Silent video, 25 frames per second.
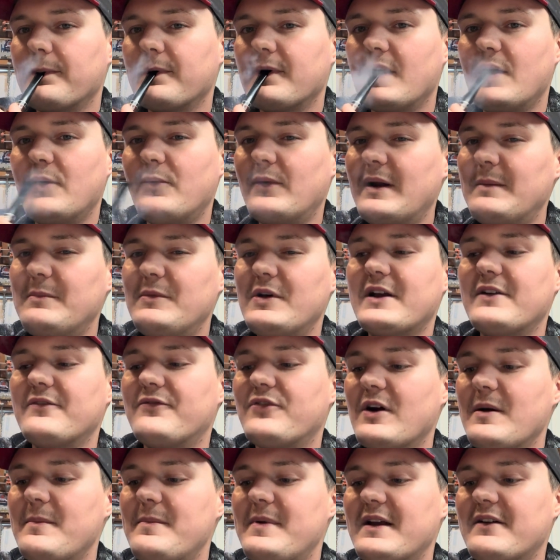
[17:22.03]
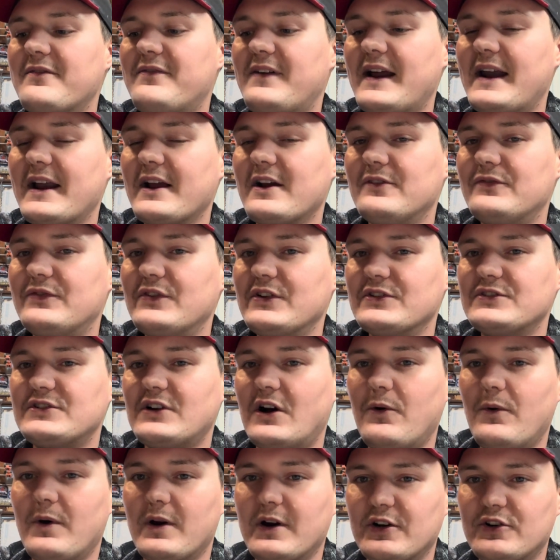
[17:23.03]
when I'm looking for a big fight, I go for the
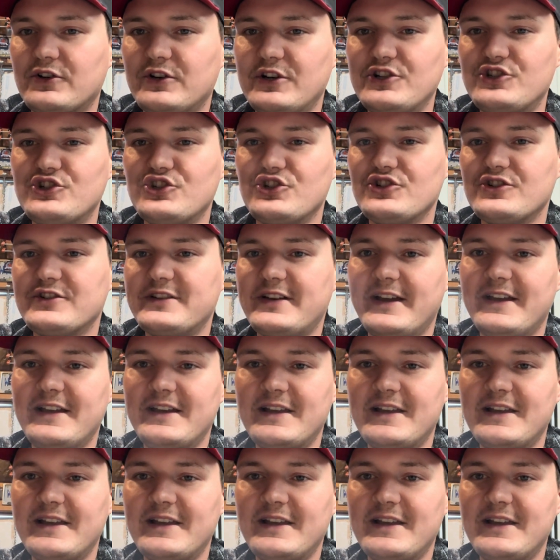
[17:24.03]
saltwater creatures.